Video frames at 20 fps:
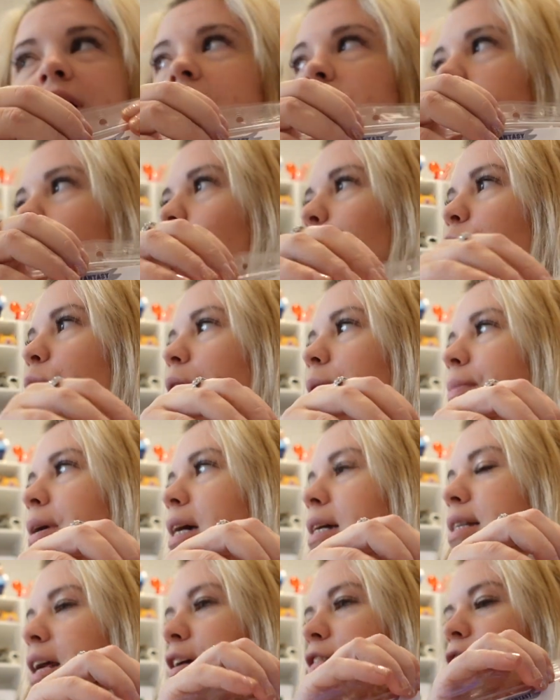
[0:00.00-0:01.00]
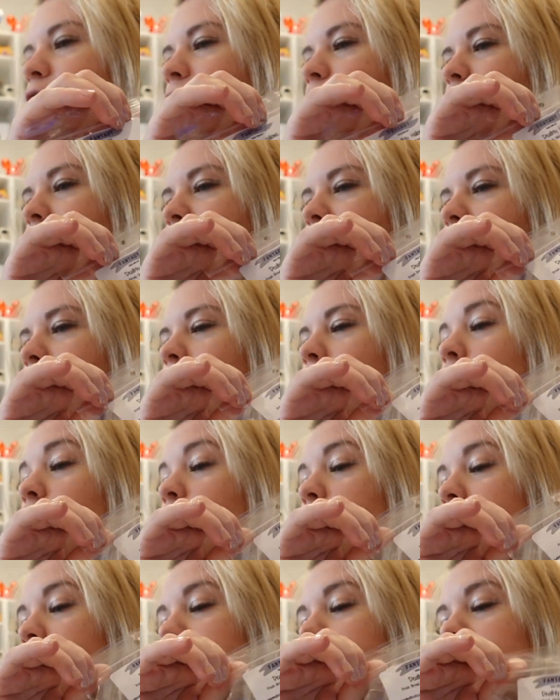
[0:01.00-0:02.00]
like so annoyed because I feel like
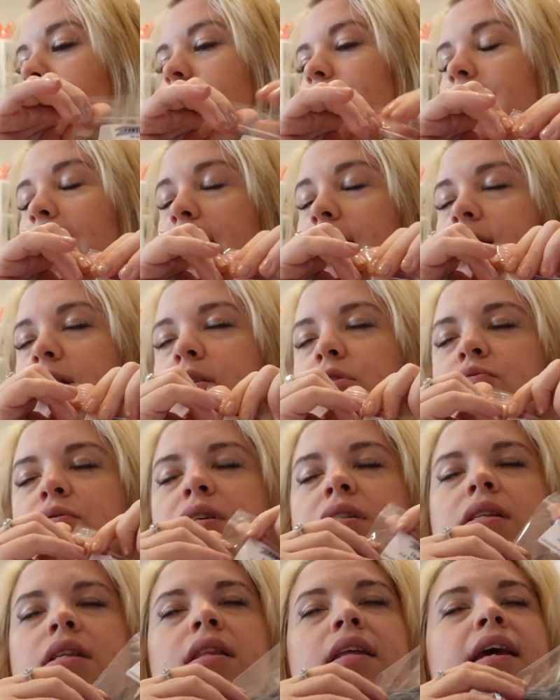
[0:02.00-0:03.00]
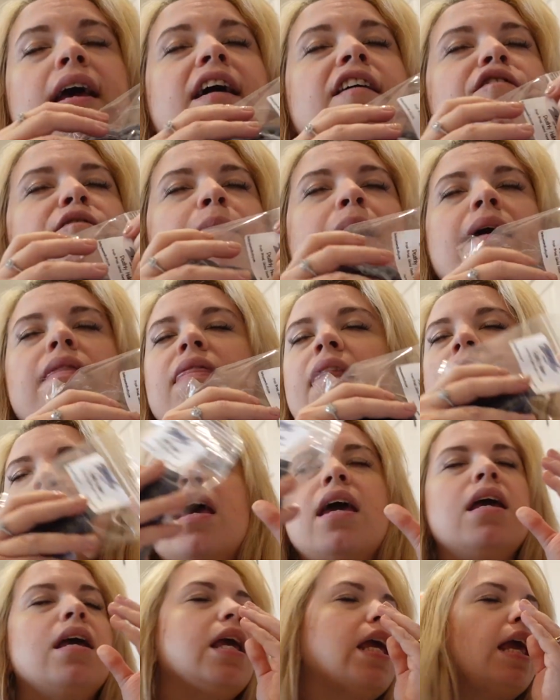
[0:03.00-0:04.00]
Kirsten's scents recently have been
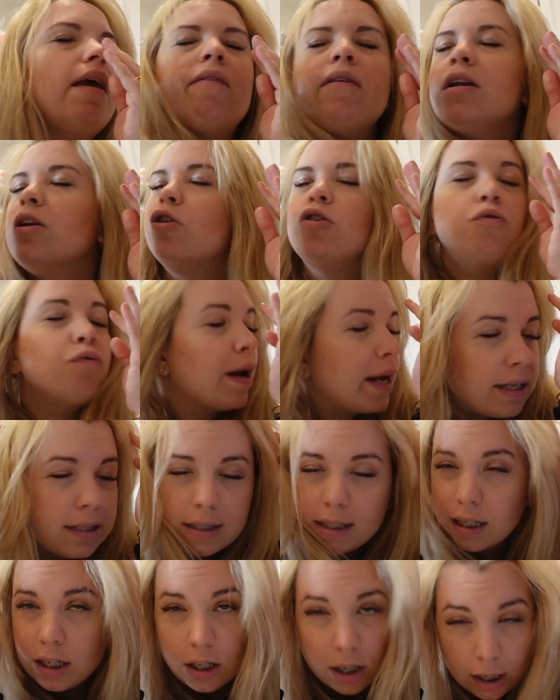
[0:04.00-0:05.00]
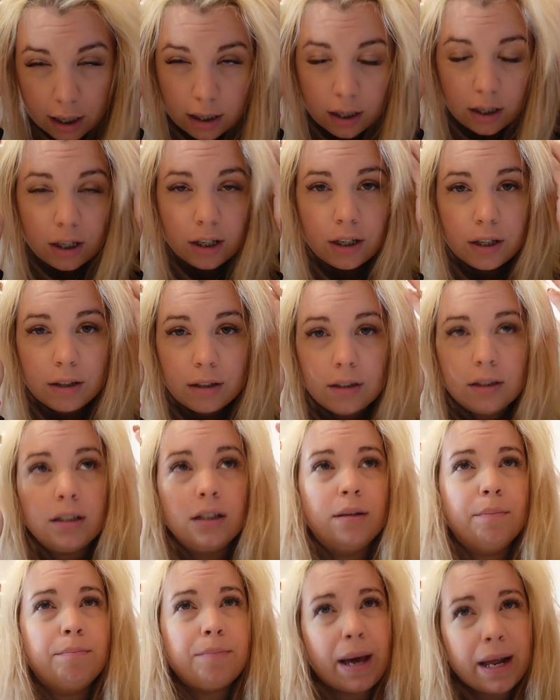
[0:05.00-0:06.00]
like even crazy good or
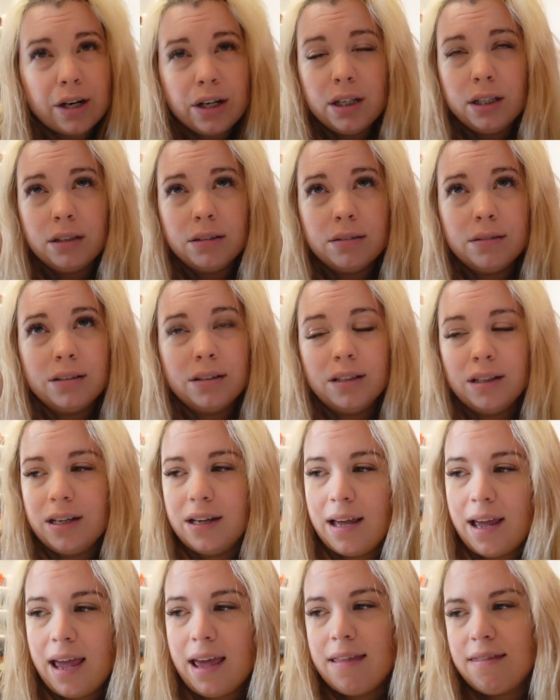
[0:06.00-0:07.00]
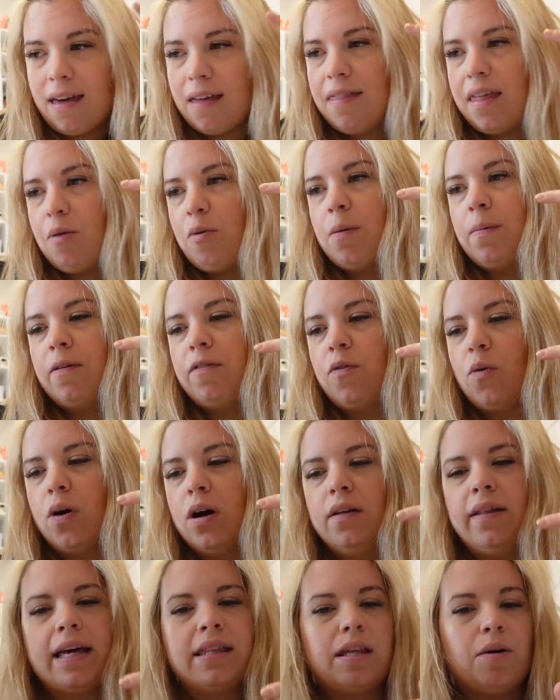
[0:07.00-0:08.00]
better than they were
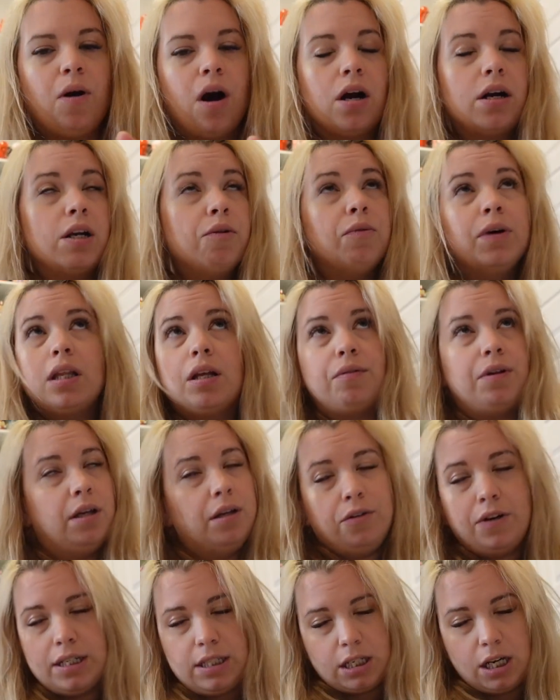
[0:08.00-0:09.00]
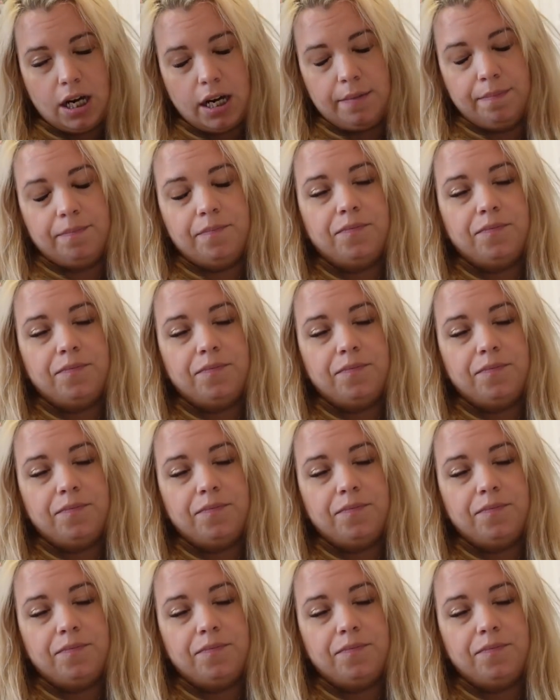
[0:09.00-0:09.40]
before. Like they were already really, really crazy good,